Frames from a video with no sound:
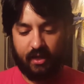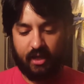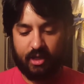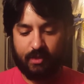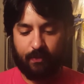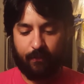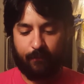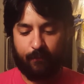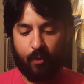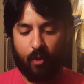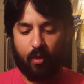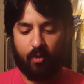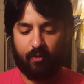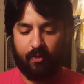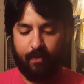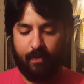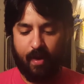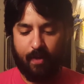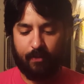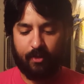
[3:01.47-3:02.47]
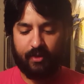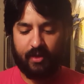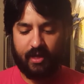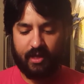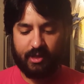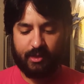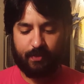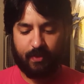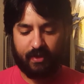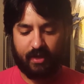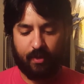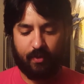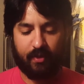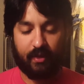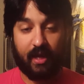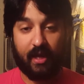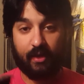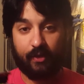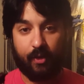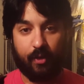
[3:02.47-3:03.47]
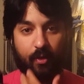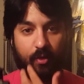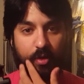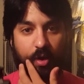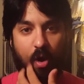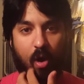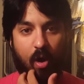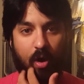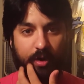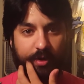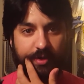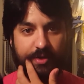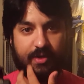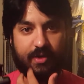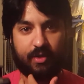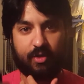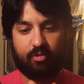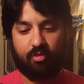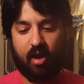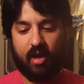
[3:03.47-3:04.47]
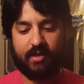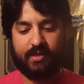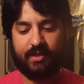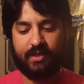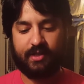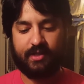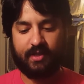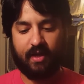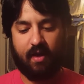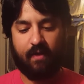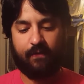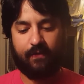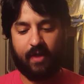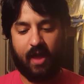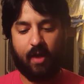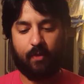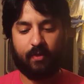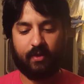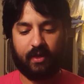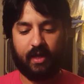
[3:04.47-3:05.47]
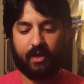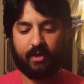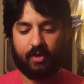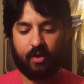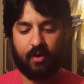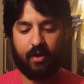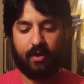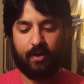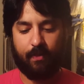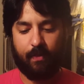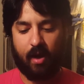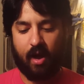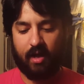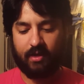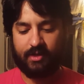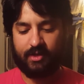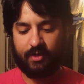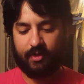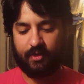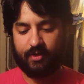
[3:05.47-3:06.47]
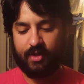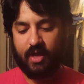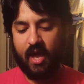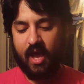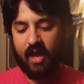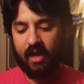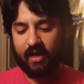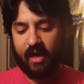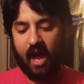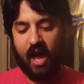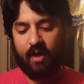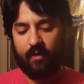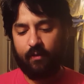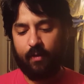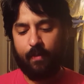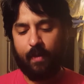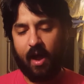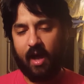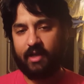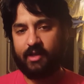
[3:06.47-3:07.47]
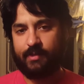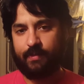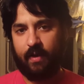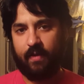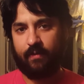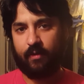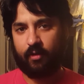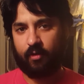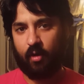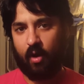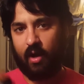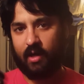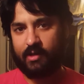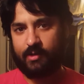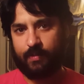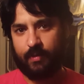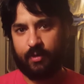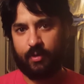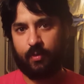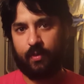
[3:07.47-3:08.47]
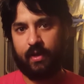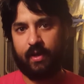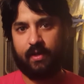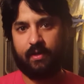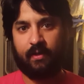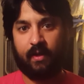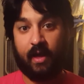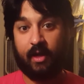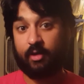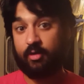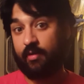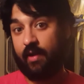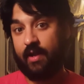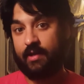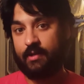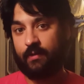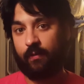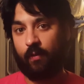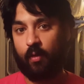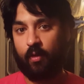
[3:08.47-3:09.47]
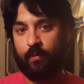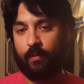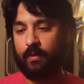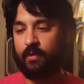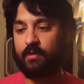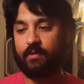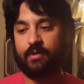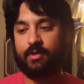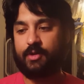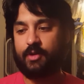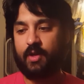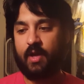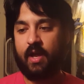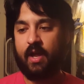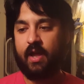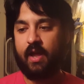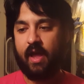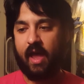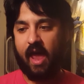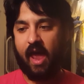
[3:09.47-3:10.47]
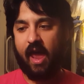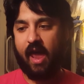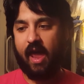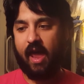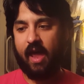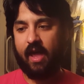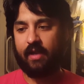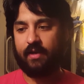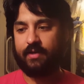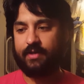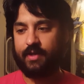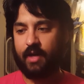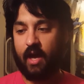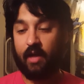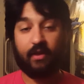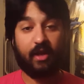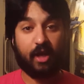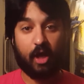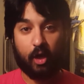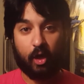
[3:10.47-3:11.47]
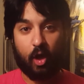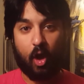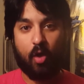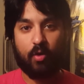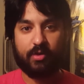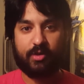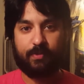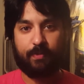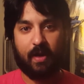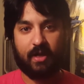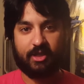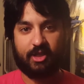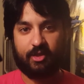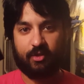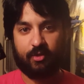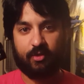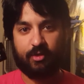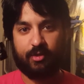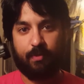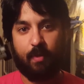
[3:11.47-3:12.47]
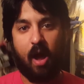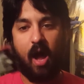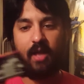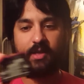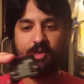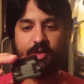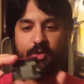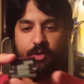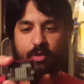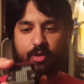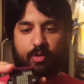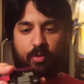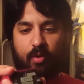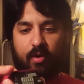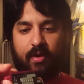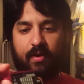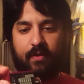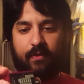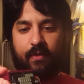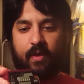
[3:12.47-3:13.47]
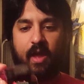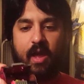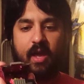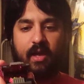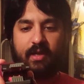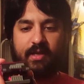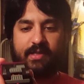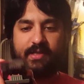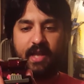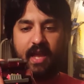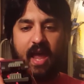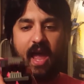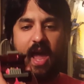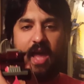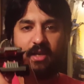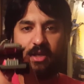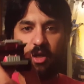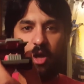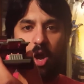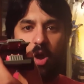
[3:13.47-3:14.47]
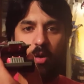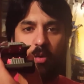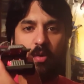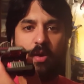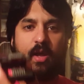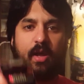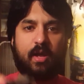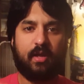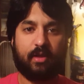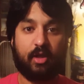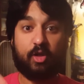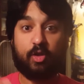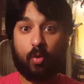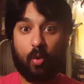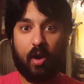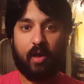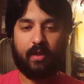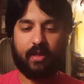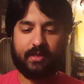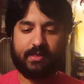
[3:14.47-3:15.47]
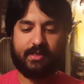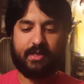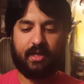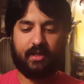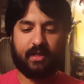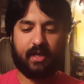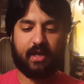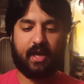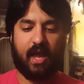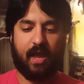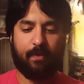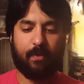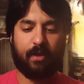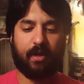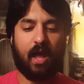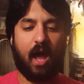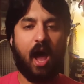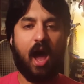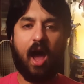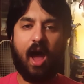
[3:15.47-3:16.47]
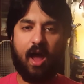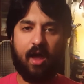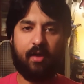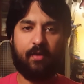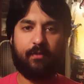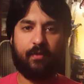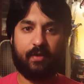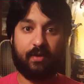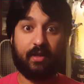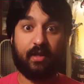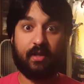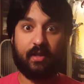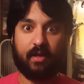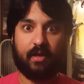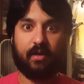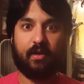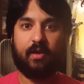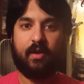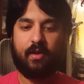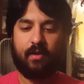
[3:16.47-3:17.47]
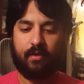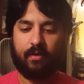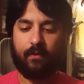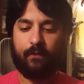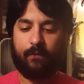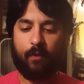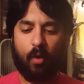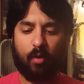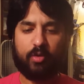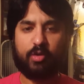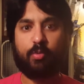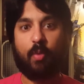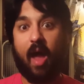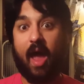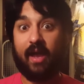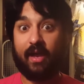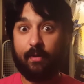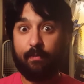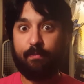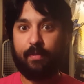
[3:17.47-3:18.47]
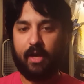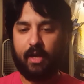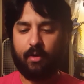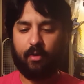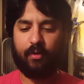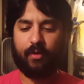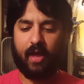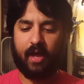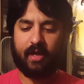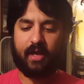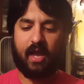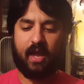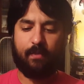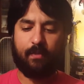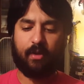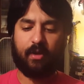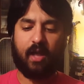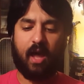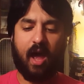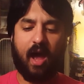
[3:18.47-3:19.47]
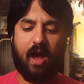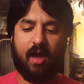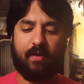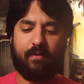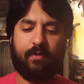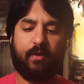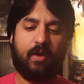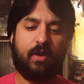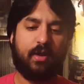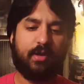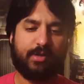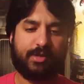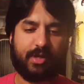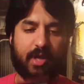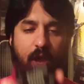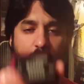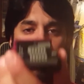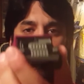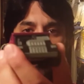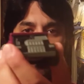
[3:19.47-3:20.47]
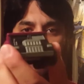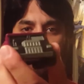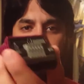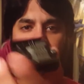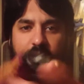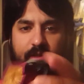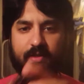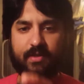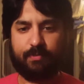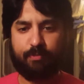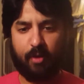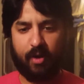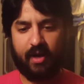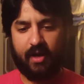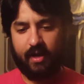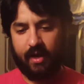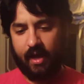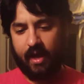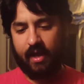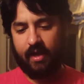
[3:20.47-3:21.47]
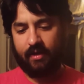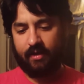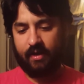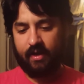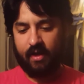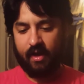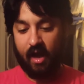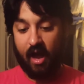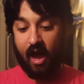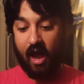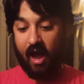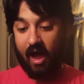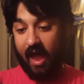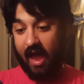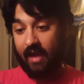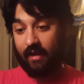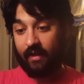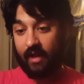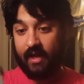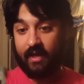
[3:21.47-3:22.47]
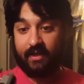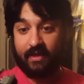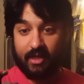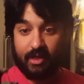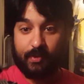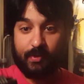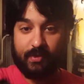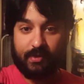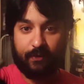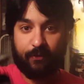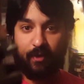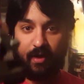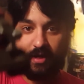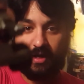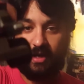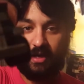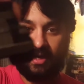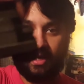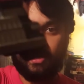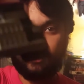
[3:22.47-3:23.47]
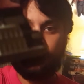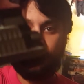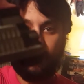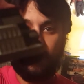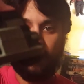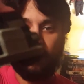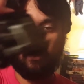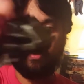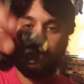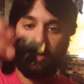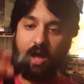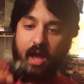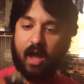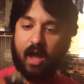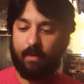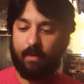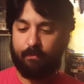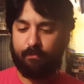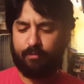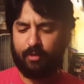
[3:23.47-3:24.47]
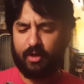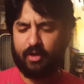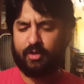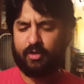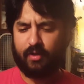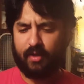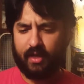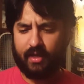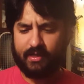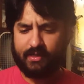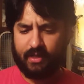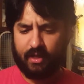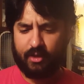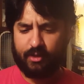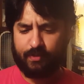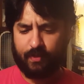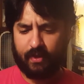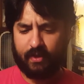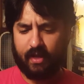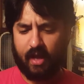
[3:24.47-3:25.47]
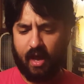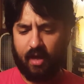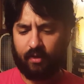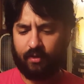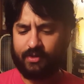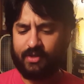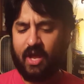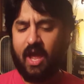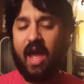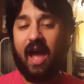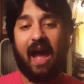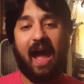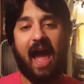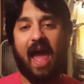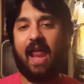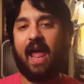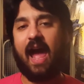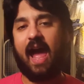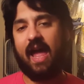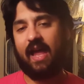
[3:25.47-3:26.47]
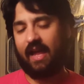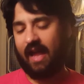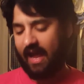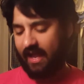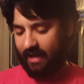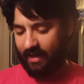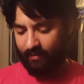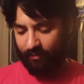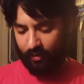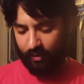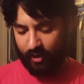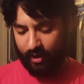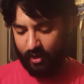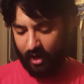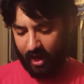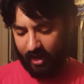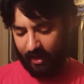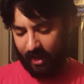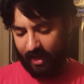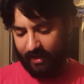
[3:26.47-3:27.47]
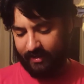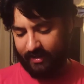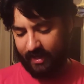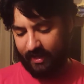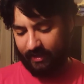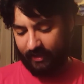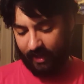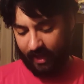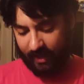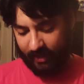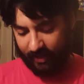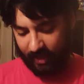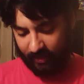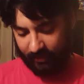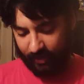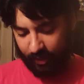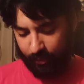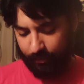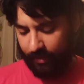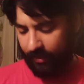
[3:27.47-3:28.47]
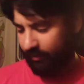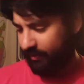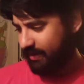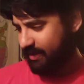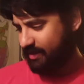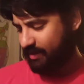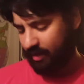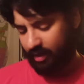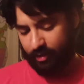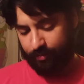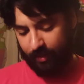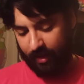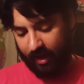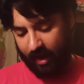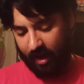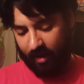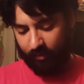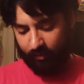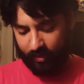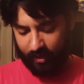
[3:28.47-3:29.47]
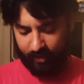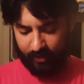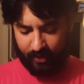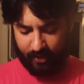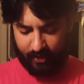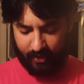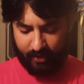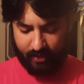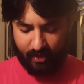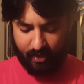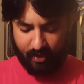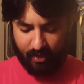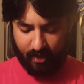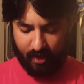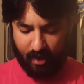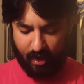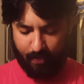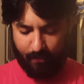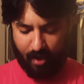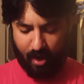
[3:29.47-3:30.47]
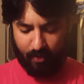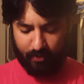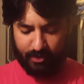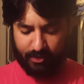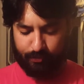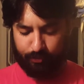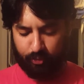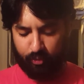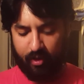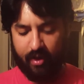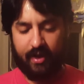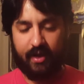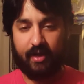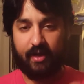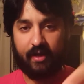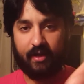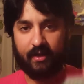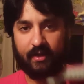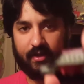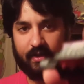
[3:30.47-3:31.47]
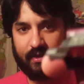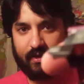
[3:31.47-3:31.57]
these before, remember these, but they were like little cars and trucks and stuff that would like turn into monsters. Kind of reminds me of a cross between like Transformers and like a Ghostbusters monster, sort of, because they had the toilet seat that came alive and the Volkswagen Beetle that came alive. So it's pretty neat. And like this was a fucking kids meal. Pretty sure, like I said, it's McDonald's. I didn't really. I did like a little bit of research, but not really. I was pretty,